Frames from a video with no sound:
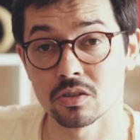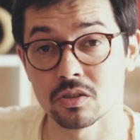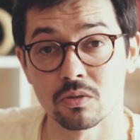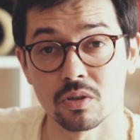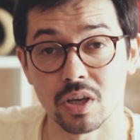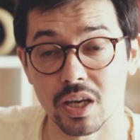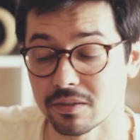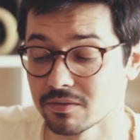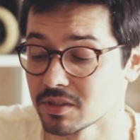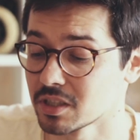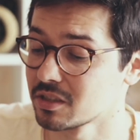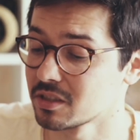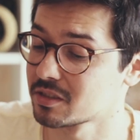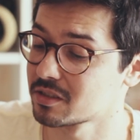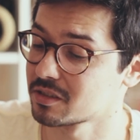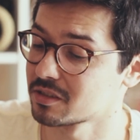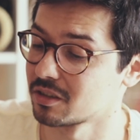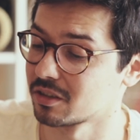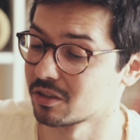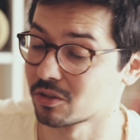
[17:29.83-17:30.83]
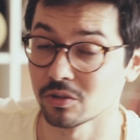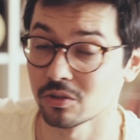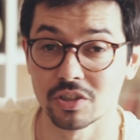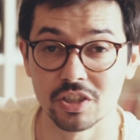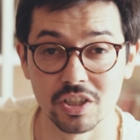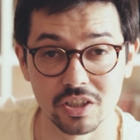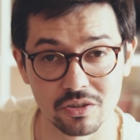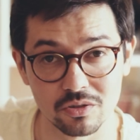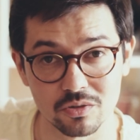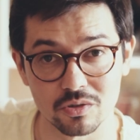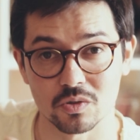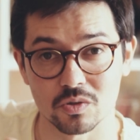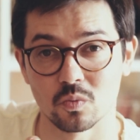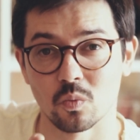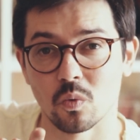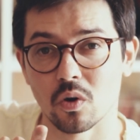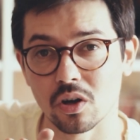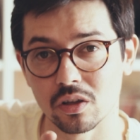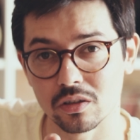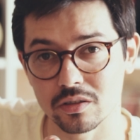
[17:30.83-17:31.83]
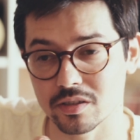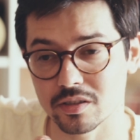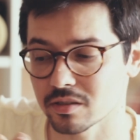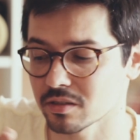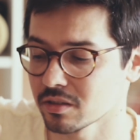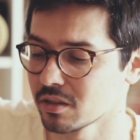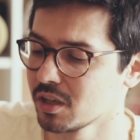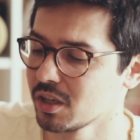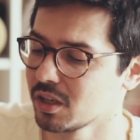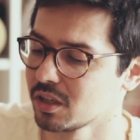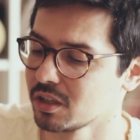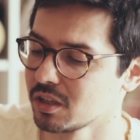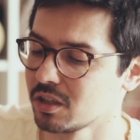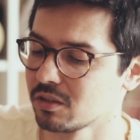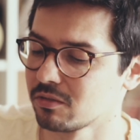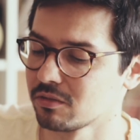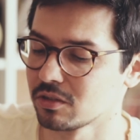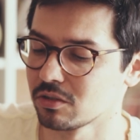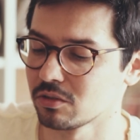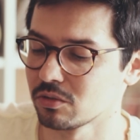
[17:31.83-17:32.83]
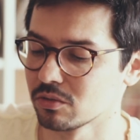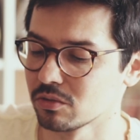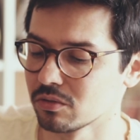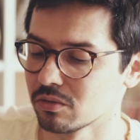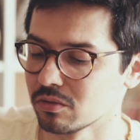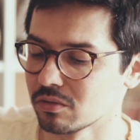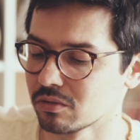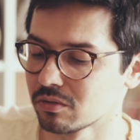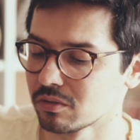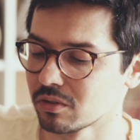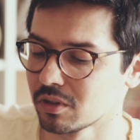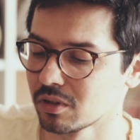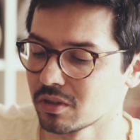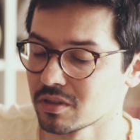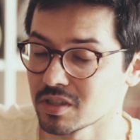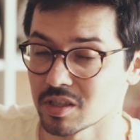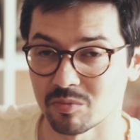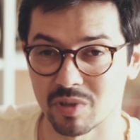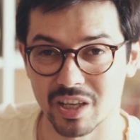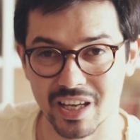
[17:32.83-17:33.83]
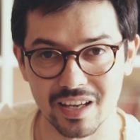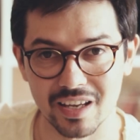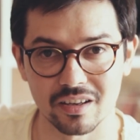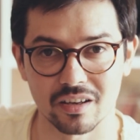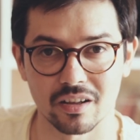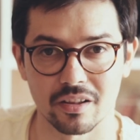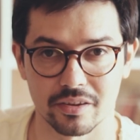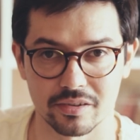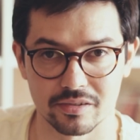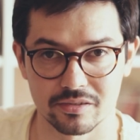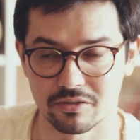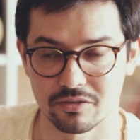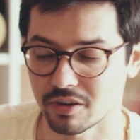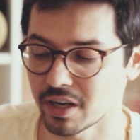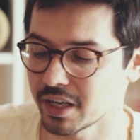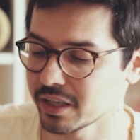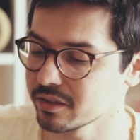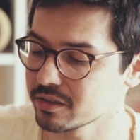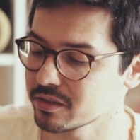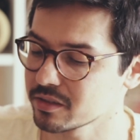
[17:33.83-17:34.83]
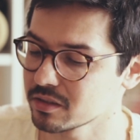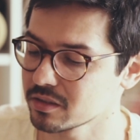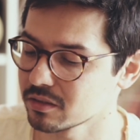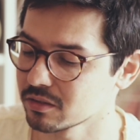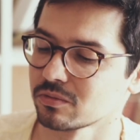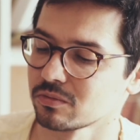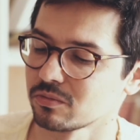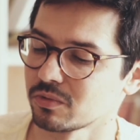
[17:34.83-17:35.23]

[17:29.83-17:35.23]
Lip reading: So you have these continuous walls giving you the mechanical strength.